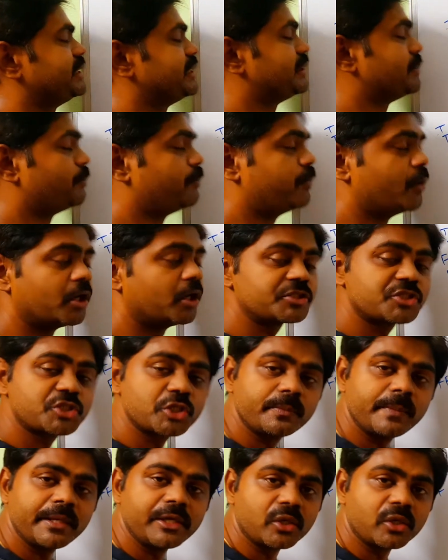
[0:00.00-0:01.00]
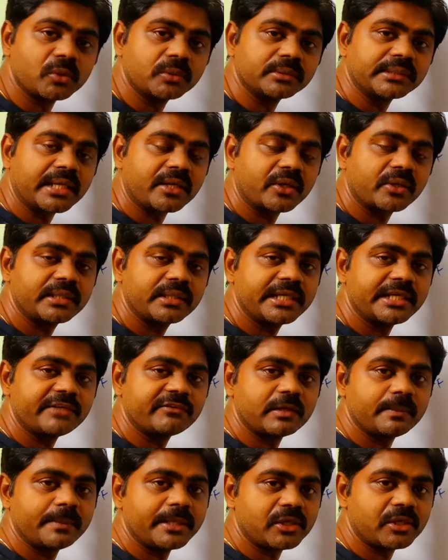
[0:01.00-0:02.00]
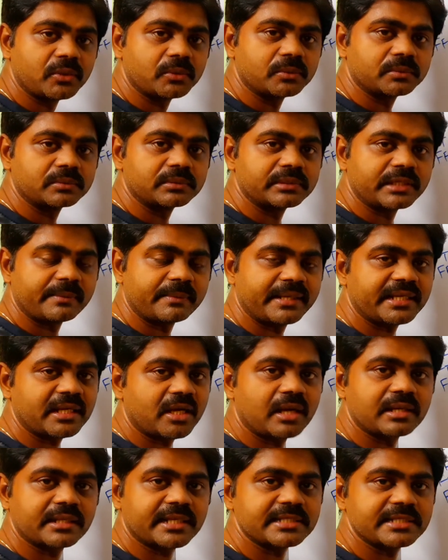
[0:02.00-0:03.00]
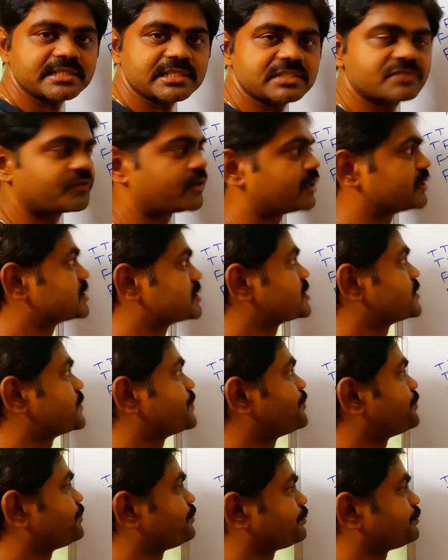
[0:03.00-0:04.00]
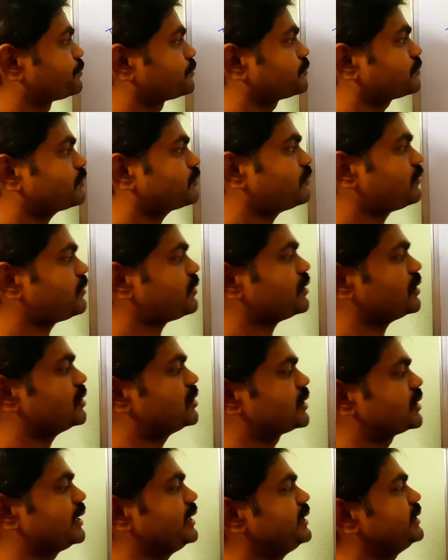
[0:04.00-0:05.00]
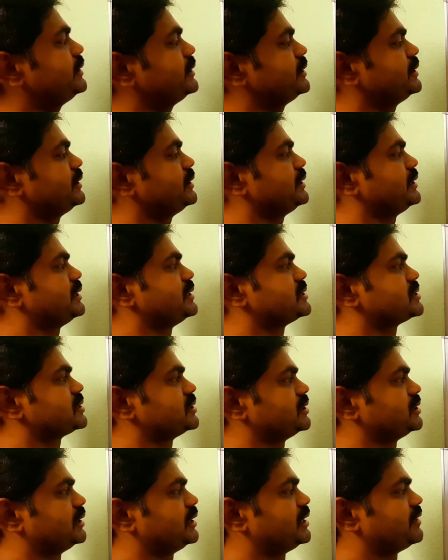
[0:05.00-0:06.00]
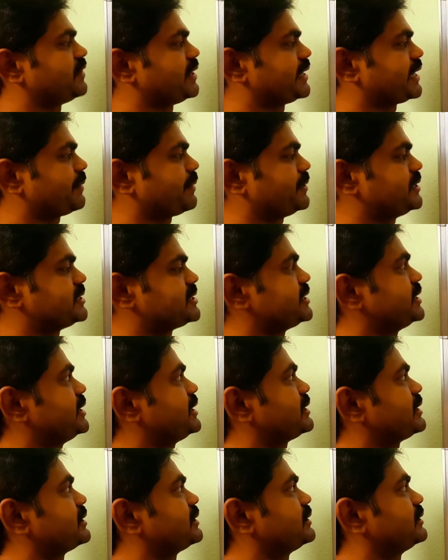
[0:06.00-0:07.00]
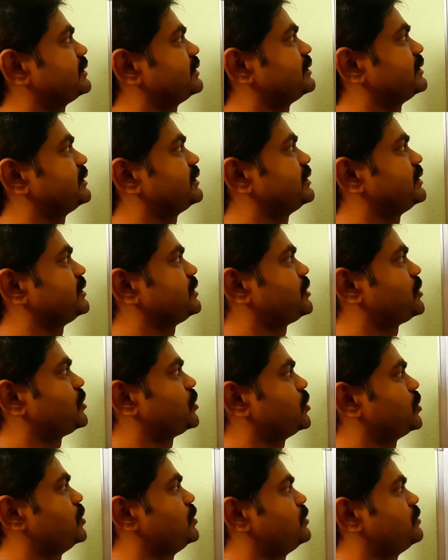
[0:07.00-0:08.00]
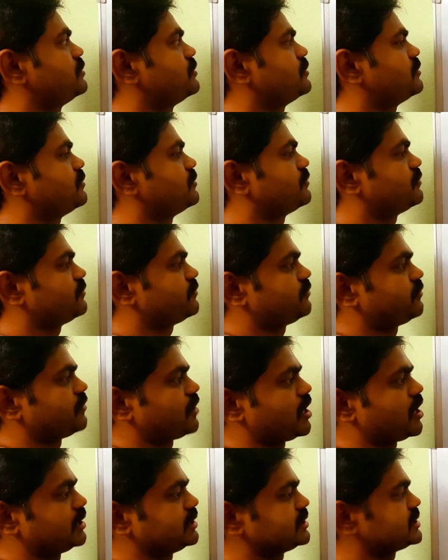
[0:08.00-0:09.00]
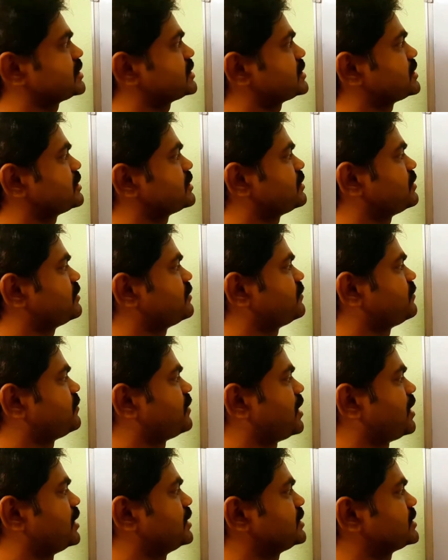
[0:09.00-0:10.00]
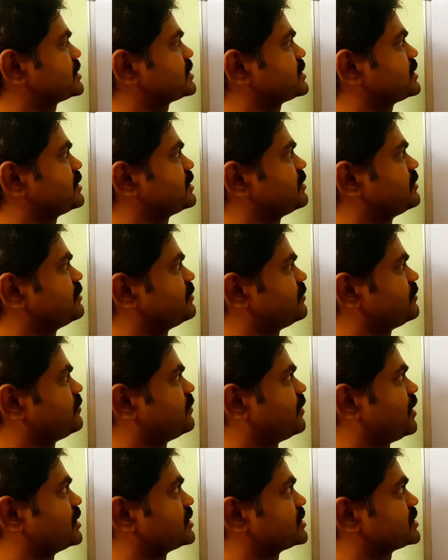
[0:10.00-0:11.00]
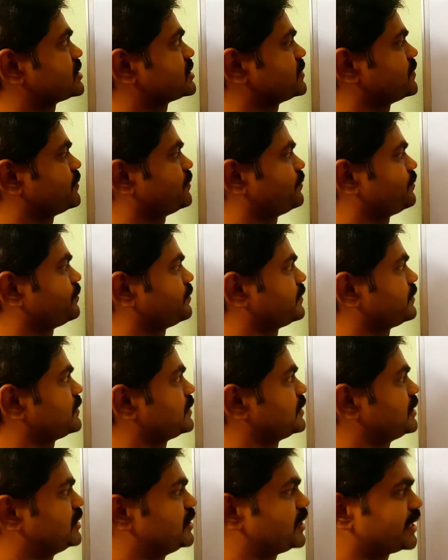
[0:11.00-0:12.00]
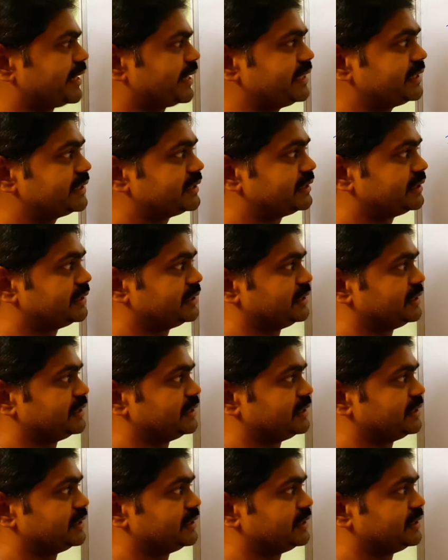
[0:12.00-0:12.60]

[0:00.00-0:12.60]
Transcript: Both should be true, then only it will be true. Remaining all cases false. Okay. So what happens here? True, false, false, false. Okay.